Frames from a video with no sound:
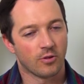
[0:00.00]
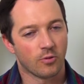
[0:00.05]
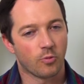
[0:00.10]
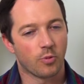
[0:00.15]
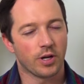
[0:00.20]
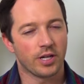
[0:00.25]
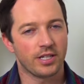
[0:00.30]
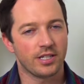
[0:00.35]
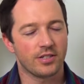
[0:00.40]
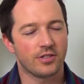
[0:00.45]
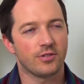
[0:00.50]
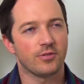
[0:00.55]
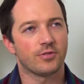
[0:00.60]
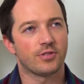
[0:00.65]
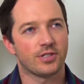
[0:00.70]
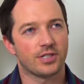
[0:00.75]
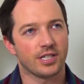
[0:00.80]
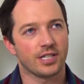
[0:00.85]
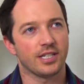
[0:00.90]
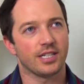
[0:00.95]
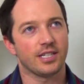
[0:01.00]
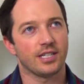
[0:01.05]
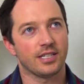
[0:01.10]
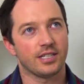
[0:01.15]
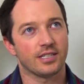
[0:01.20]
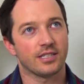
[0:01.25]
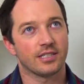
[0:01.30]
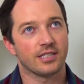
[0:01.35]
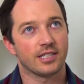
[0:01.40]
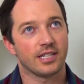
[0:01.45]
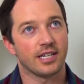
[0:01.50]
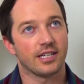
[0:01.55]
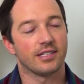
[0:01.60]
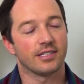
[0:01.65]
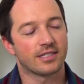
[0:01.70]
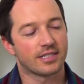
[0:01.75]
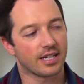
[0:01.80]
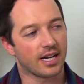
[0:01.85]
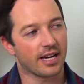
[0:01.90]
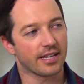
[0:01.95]
When did you see
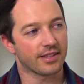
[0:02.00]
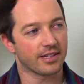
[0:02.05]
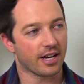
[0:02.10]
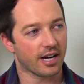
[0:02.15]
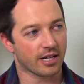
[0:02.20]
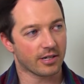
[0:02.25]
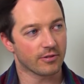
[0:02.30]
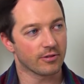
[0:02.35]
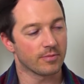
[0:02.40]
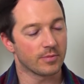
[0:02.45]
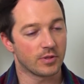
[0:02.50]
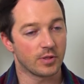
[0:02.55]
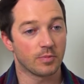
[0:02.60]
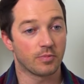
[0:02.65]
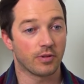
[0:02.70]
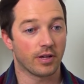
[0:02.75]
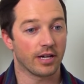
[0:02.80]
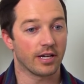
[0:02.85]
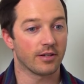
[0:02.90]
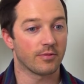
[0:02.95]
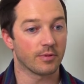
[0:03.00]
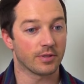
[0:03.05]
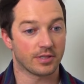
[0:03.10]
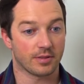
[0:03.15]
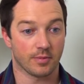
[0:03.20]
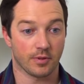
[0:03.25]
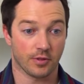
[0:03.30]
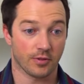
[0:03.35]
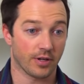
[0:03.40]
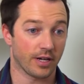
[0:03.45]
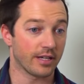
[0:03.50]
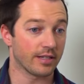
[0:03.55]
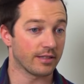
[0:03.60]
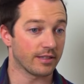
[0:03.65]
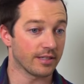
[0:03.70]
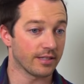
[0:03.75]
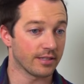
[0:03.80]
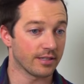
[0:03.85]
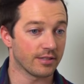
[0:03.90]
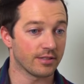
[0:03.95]
inside locker rooms? You played with some great
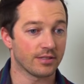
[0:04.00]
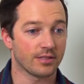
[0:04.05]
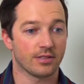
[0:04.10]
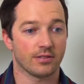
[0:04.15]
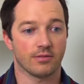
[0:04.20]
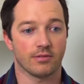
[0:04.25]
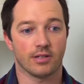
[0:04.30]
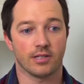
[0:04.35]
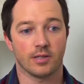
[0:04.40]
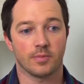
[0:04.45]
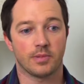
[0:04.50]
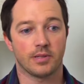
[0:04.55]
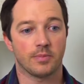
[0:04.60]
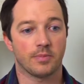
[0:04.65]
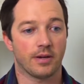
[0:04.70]
leaders, whether it be